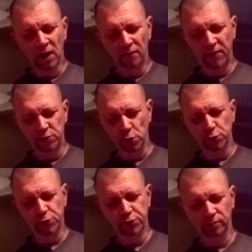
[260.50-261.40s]
They
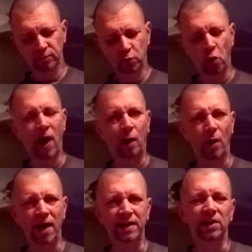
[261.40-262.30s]
just cut out
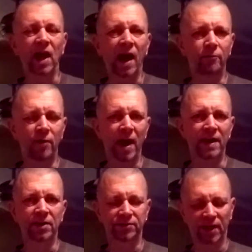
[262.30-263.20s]
any like
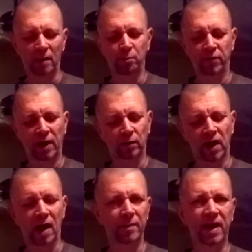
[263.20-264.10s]
rain or damp or out like
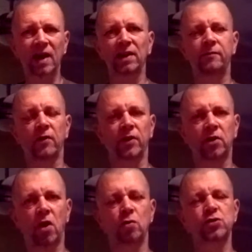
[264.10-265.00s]
that. I mean, I live on the
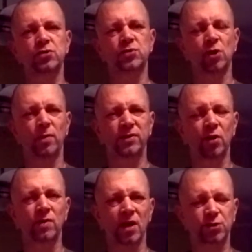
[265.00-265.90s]
coast, so we do
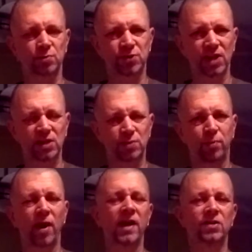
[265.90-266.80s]
get some sea
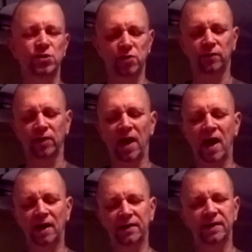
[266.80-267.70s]
spray and stuff like
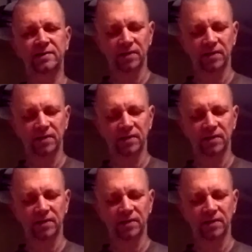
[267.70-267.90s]
that, and it